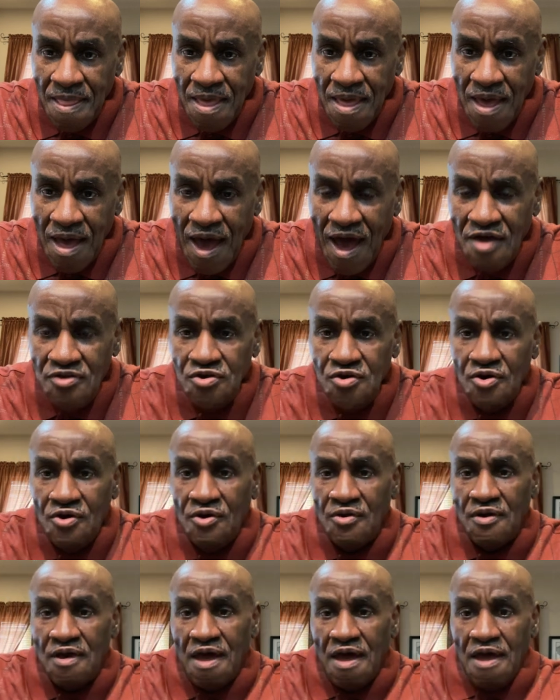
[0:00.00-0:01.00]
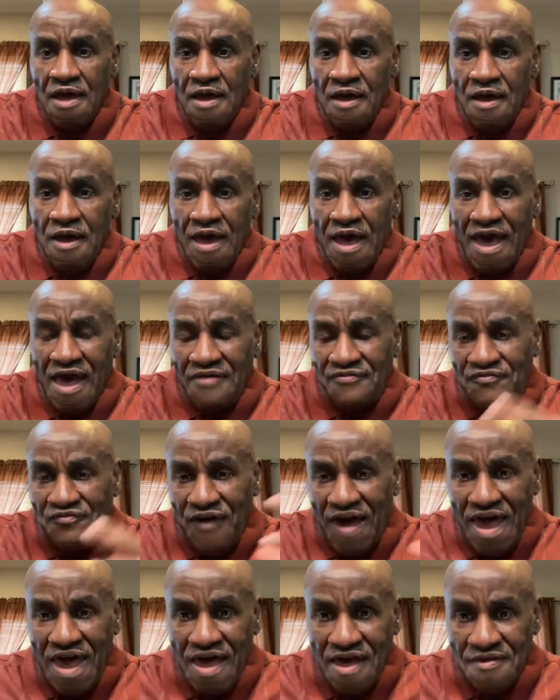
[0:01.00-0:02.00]
How you going to
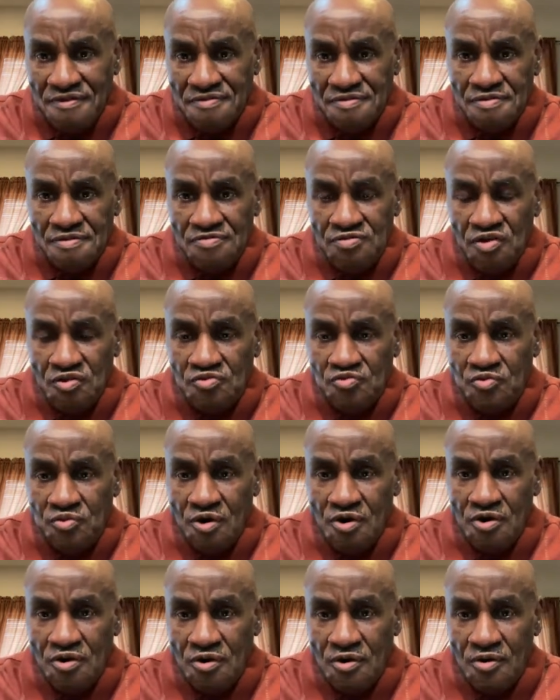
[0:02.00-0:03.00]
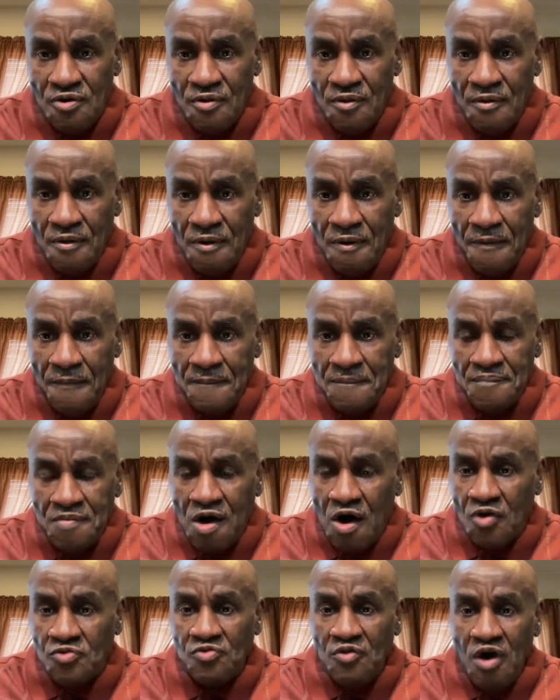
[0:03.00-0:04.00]
advance this world?
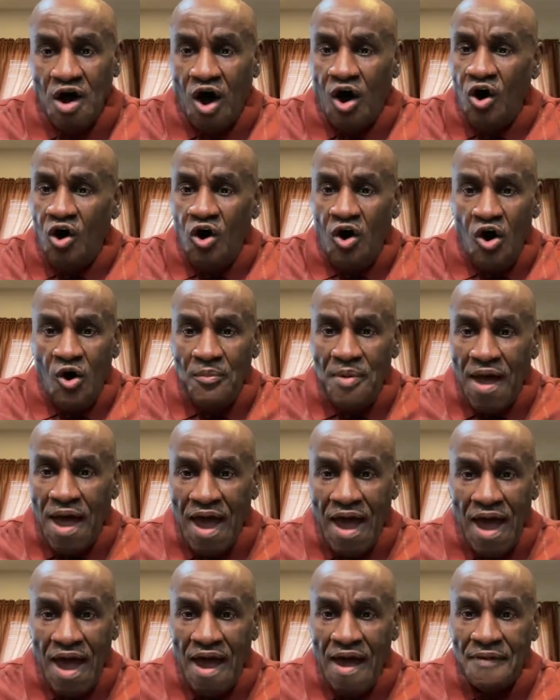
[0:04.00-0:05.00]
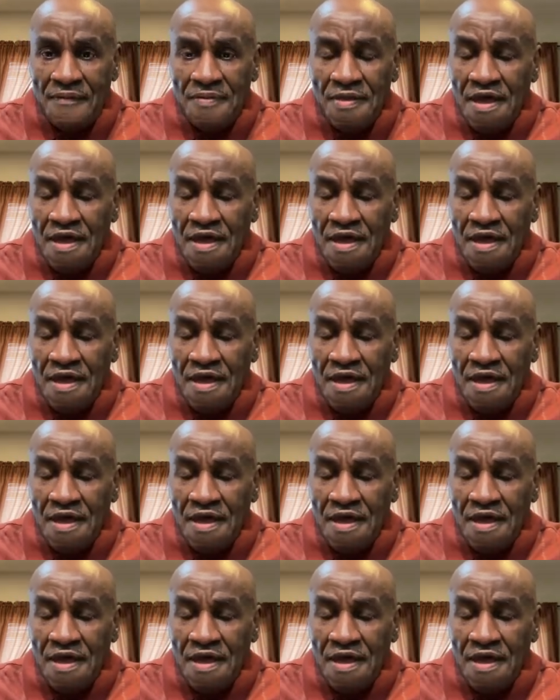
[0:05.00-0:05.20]
Because we're all behind.